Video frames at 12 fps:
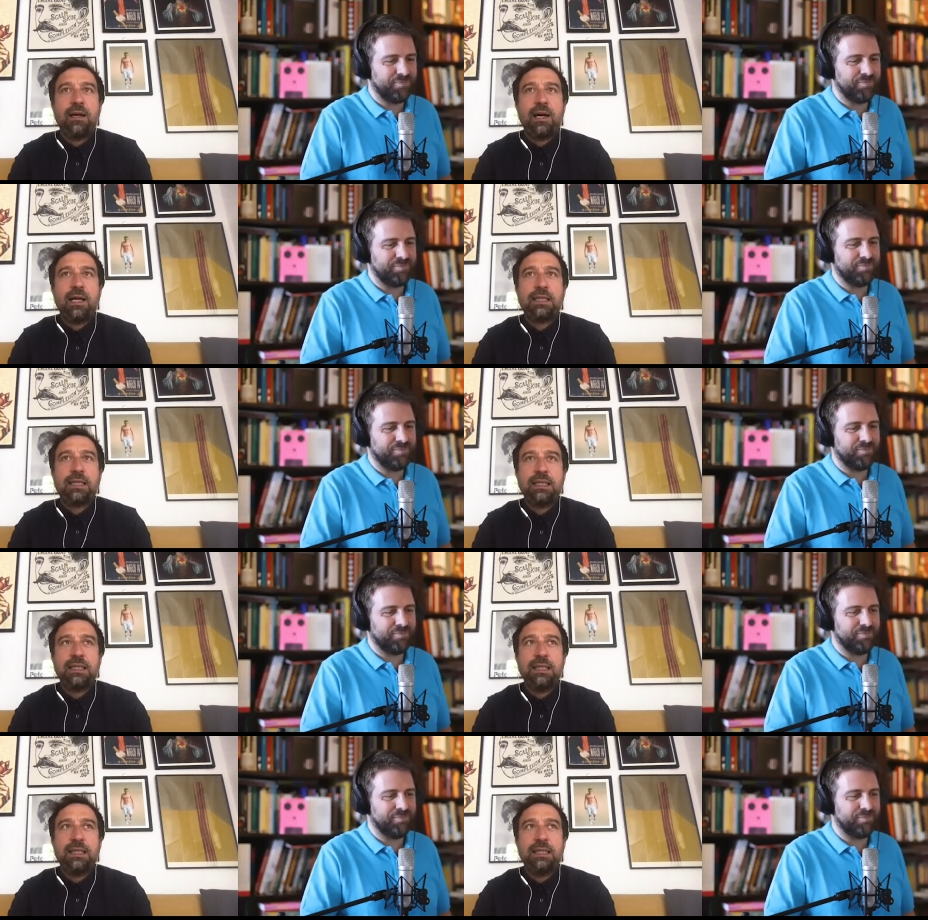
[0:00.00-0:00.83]
Speaker 1: I
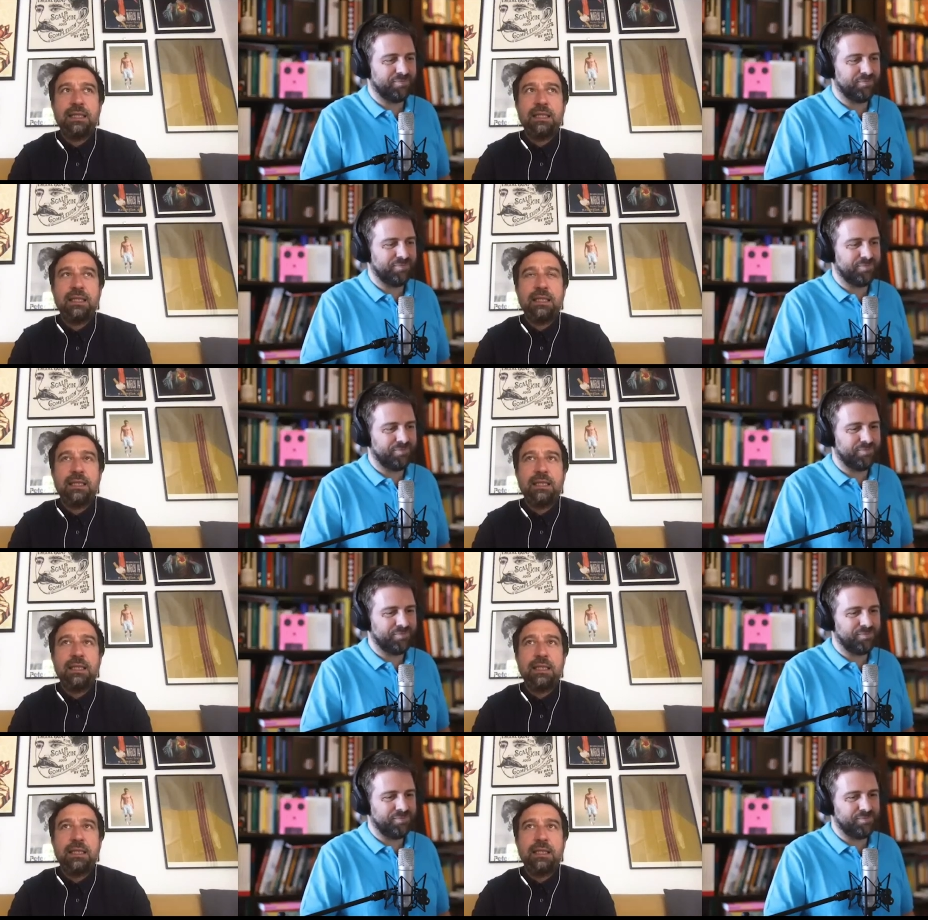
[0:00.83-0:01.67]
see
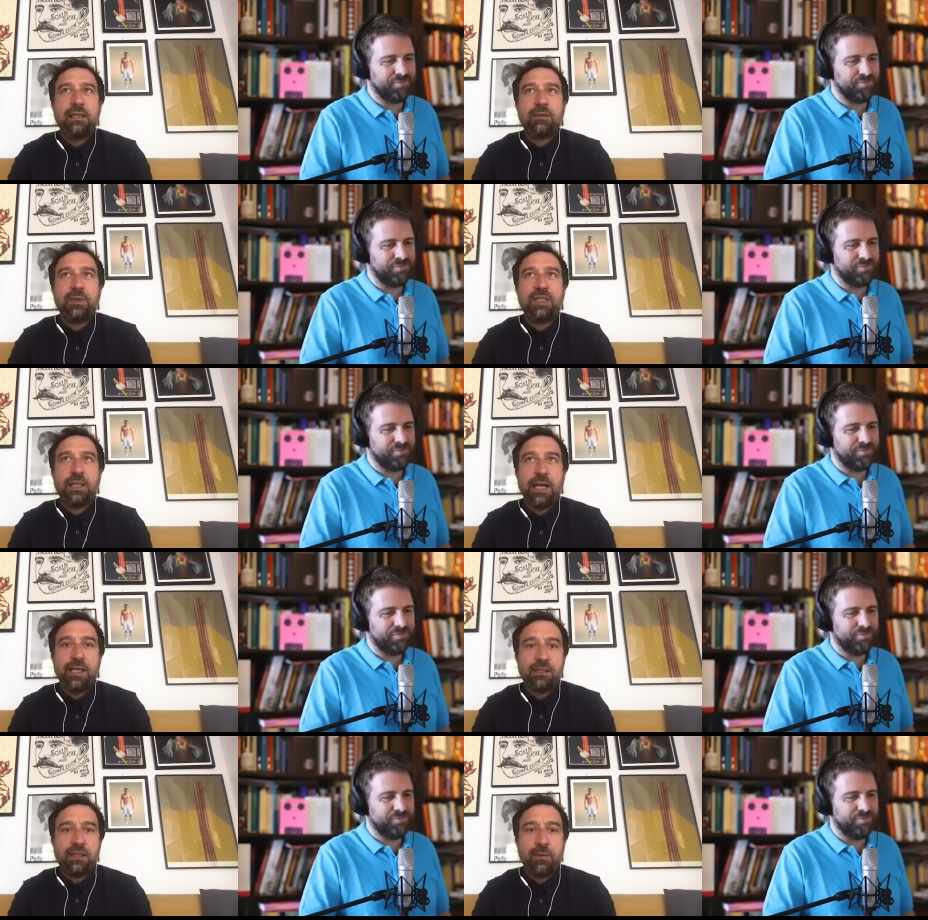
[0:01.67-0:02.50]
that we
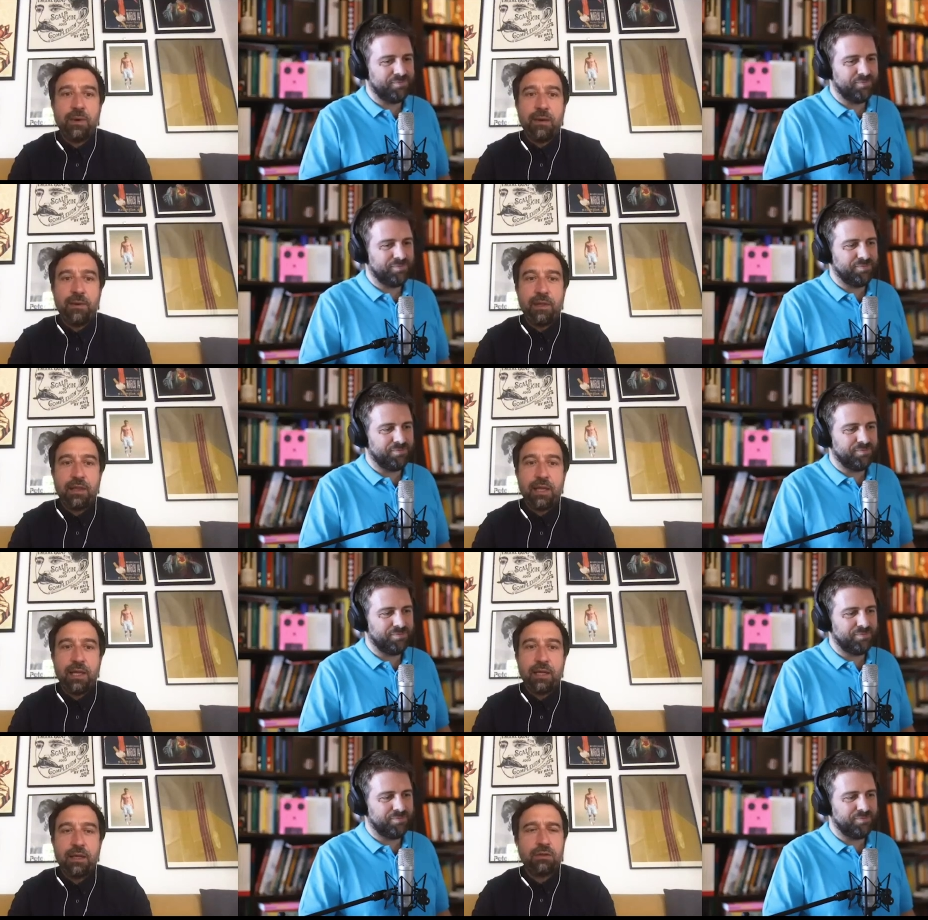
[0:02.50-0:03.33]
change the way we
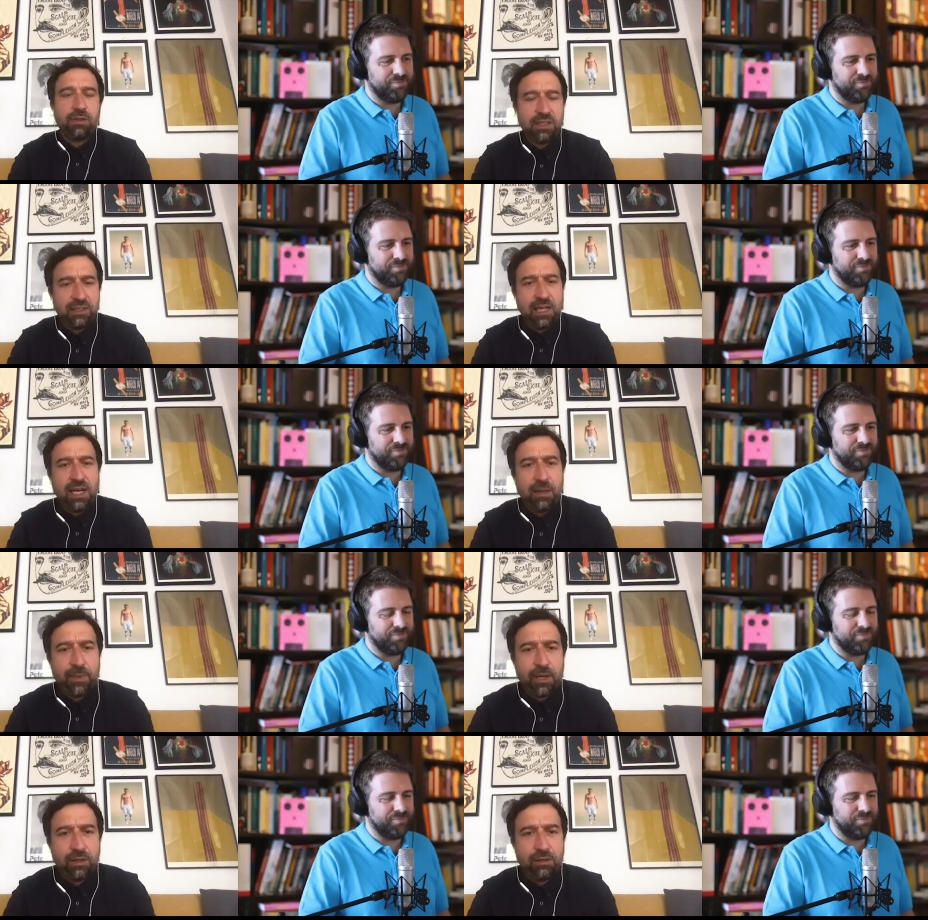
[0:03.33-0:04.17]
think, not
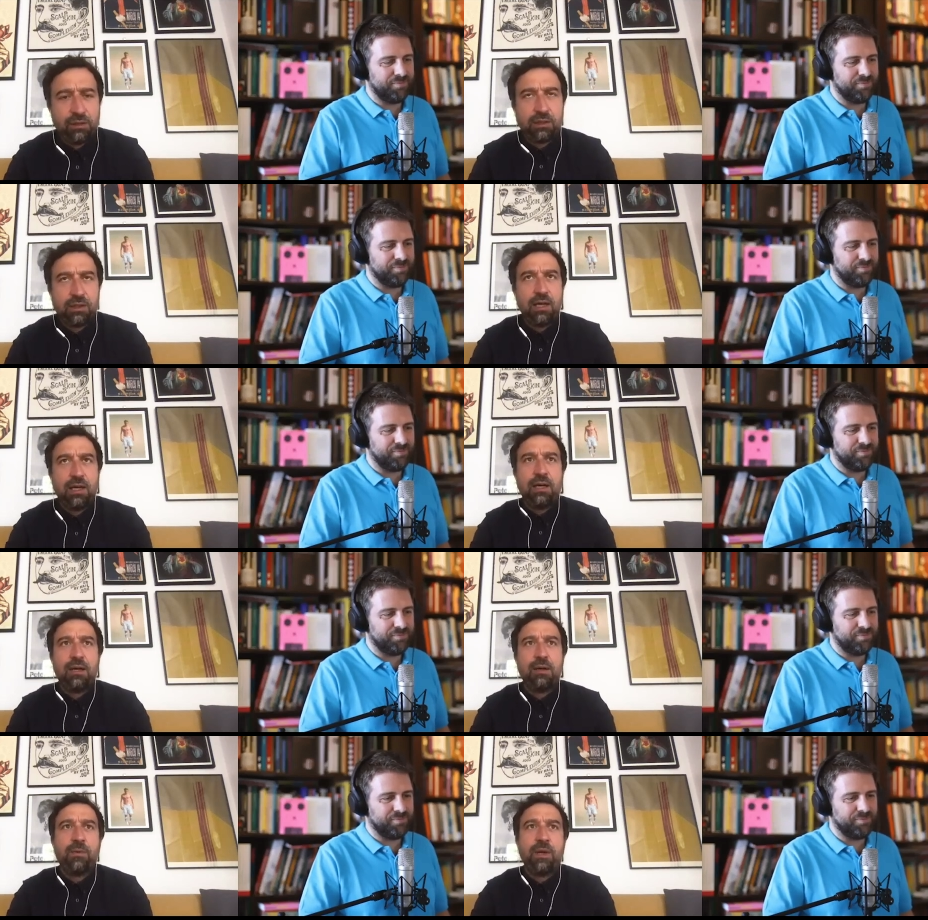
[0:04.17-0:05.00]
necessarily because
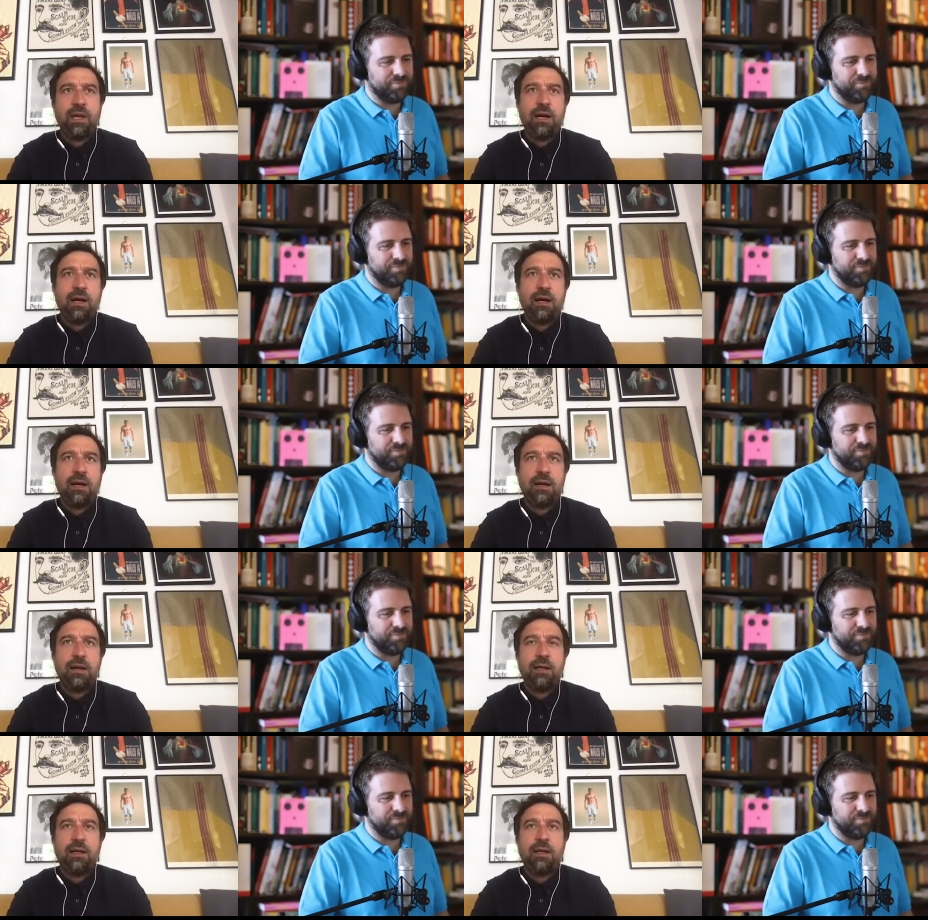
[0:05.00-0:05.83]
uh, we
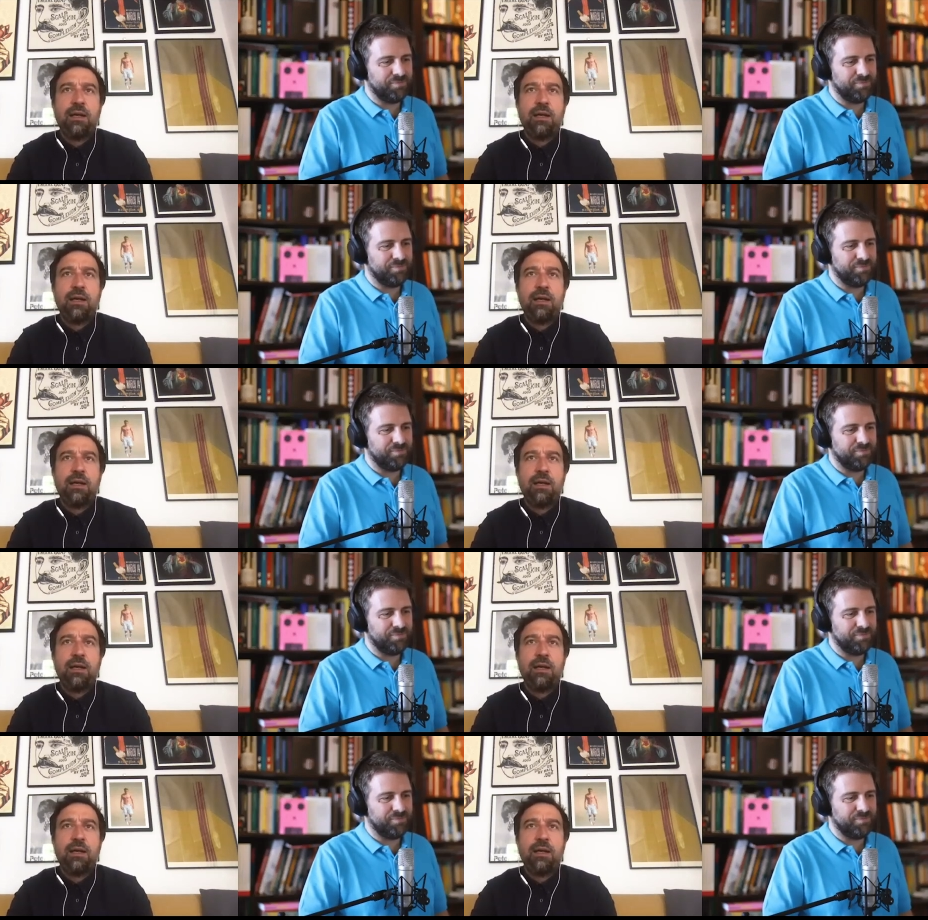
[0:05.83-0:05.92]
are